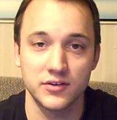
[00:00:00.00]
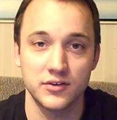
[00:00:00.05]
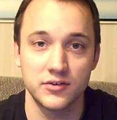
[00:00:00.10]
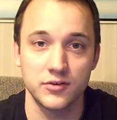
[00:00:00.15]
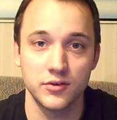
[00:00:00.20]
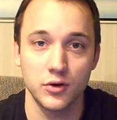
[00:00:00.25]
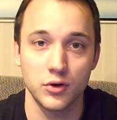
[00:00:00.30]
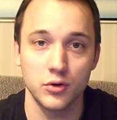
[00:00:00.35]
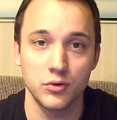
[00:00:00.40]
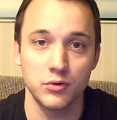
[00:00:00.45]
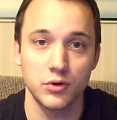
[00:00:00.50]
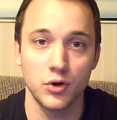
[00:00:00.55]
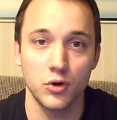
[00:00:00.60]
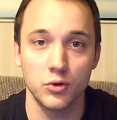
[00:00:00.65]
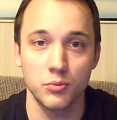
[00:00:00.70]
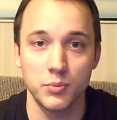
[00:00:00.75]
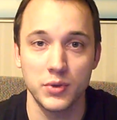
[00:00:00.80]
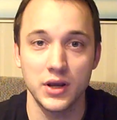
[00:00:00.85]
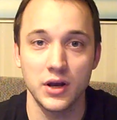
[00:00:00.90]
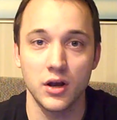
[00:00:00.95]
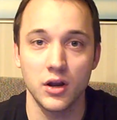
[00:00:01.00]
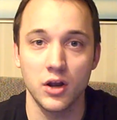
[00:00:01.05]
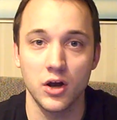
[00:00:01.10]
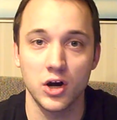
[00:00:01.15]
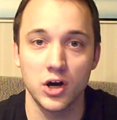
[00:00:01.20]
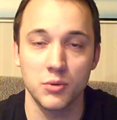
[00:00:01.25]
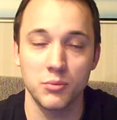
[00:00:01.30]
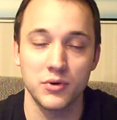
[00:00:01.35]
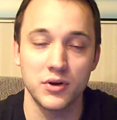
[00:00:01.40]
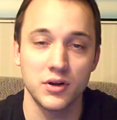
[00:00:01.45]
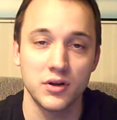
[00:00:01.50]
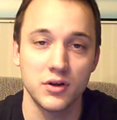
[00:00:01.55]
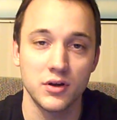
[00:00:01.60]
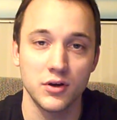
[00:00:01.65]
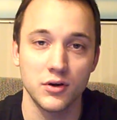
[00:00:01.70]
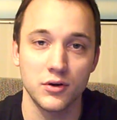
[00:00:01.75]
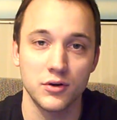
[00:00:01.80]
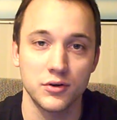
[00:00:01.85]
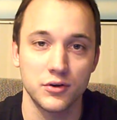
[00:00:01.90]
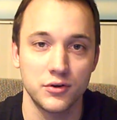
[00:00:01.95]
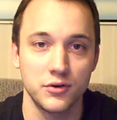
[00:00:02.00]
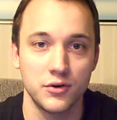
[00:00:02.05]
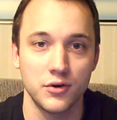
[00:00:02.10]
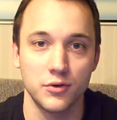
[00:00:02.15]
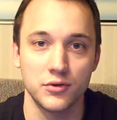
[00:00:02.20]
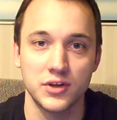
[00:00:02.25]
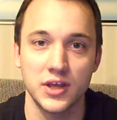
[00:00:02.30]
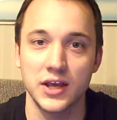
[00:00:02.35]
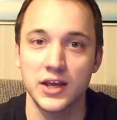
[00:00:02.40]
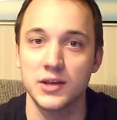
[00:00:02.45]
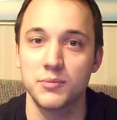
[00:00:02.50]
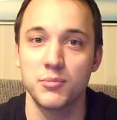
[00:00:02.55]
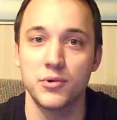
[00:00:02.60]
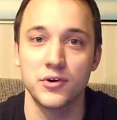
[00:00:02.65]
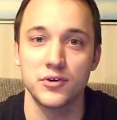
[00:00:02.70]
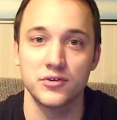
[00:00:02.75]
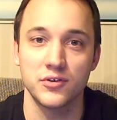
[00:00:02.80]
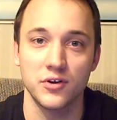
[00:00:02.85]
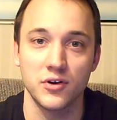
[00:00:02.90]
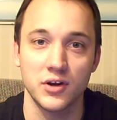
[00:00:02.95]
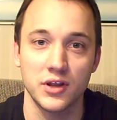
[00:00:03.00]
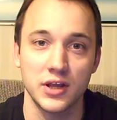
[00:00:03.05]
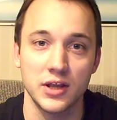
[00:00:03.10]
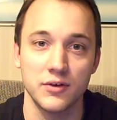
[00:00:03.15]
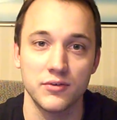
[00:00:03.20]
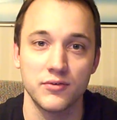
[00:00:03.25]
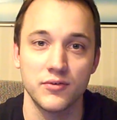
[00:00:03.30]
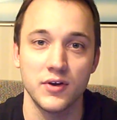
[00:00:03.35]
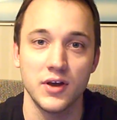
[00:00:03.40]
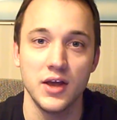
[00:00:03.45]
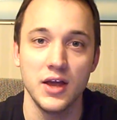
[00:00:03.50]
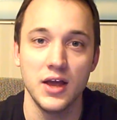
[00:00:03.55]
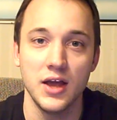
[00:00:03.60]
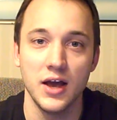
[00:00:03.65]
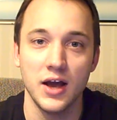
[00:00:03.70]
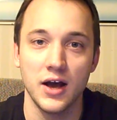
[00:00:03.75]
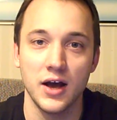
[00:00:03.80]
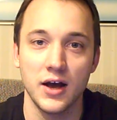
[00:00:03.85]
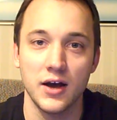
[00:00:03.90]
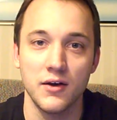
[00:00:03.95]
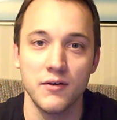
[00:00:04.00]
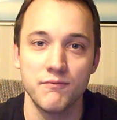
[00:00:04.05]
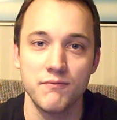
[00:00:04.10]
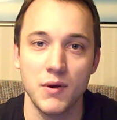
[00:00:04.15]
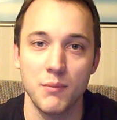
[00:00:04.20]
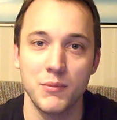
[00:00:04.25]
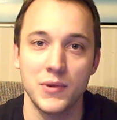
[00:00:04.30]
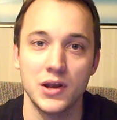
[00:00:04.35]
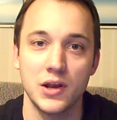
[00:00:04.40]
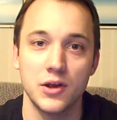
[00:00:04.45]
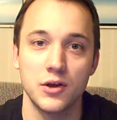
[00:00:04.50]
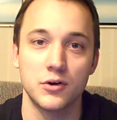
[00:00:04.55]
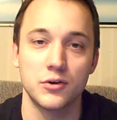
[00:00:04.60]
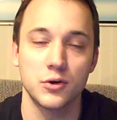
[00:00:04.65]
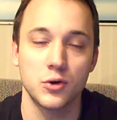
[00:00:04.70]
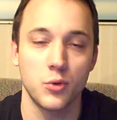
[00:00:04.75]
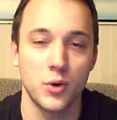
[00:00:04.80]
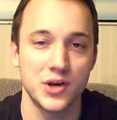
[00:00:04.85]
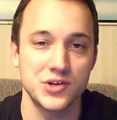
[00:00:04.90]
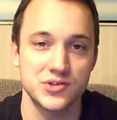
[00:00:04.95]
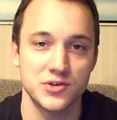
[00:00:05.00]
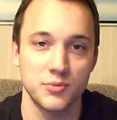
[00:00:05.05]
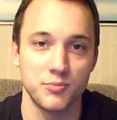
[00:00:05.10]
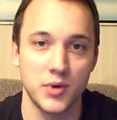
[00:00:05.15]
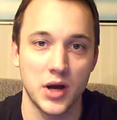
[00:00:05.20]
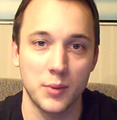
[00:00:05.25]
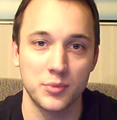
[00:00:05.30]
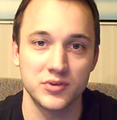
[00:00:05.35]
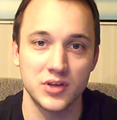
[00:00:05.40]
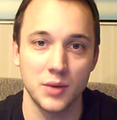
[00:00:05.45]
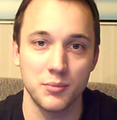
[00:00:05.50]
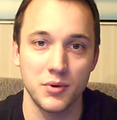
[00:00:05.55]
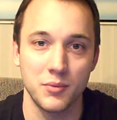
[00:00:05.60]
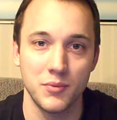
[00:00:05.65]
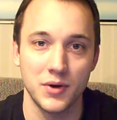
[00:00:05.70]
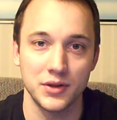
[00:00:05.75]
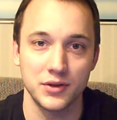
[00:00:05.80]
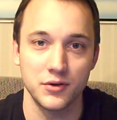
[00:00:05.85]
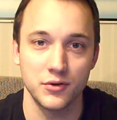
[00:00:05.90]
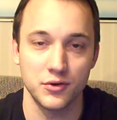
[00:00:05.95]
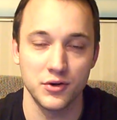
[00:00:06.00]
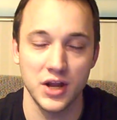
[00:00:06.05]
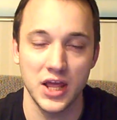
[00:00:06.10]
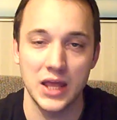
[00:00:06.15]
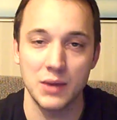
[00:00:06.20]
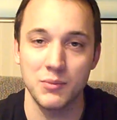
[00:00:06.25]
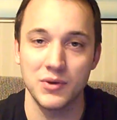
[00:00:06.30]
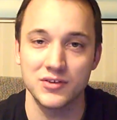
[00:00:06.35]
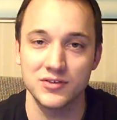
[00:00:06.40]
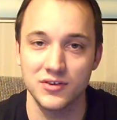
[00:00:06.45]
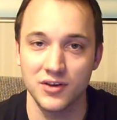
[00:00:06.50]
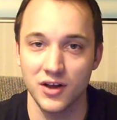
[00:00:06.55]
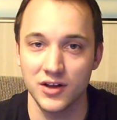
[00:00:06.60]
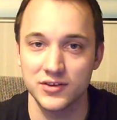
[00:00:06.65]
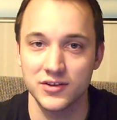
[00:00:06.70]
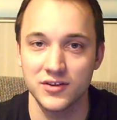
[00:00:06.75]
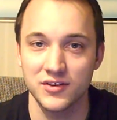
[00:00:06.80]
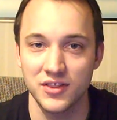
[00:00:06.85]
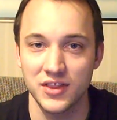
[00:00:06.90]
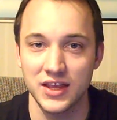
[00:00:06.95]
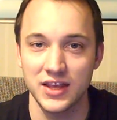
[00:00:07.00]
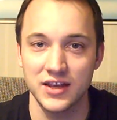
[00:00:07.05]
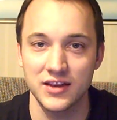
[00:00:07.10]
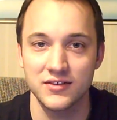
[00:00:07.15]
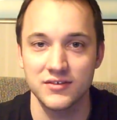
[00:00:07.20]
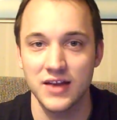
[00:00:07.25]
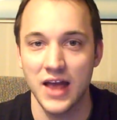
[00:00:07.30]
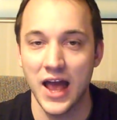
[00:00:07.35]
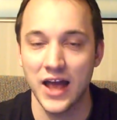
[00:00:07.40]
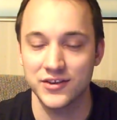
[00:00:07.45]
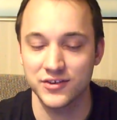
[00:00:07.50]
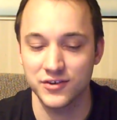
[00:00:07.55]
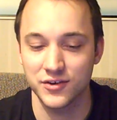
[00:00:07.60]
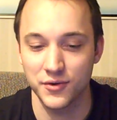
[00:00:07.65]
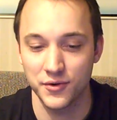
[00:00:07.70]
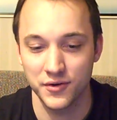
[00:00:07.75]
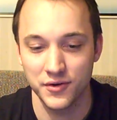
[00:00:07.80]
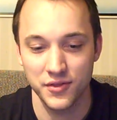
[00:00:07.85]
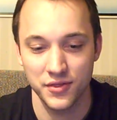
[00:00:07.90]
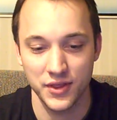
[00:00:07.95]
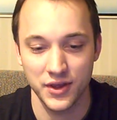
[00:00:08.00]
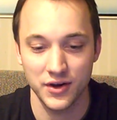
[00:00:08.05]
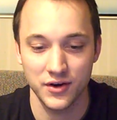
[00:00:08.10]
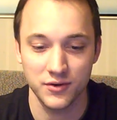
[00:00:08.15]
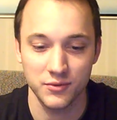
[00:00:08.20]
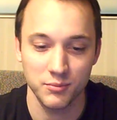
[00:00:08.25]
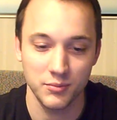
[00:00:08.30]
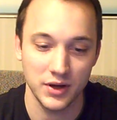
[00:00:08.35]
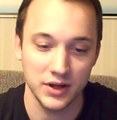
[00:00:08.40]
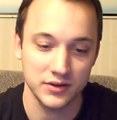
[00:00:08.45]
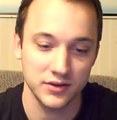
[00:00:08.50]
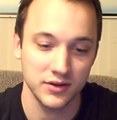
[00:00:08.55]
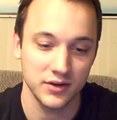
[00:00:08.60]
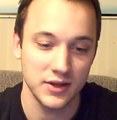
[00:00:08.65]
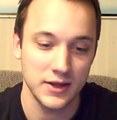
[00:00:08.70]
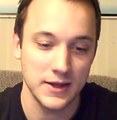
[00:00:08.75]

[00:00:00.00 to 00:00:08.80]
so don't be alarmed or don't take it personally if a familiar question pops up, but your name is not the asker there. But